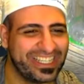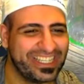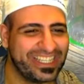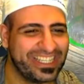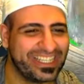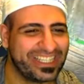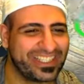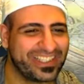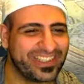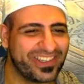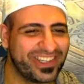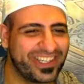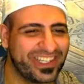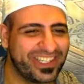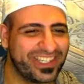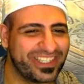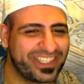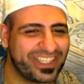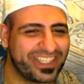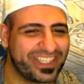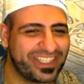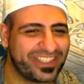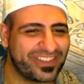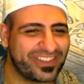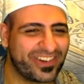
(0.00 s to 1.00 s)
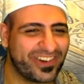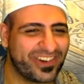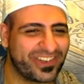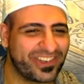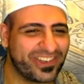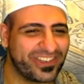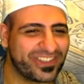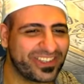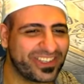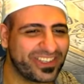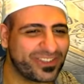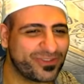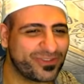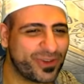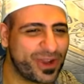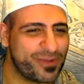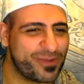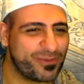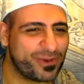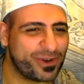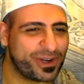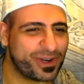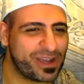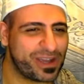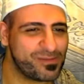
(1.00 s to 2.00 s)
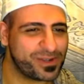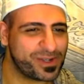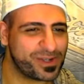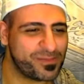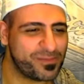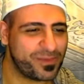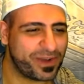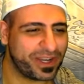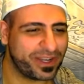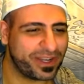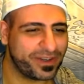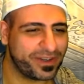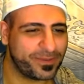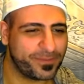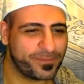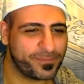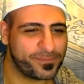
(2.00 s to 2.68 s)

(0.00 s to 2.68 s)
So his Rotos does way more damage than mine.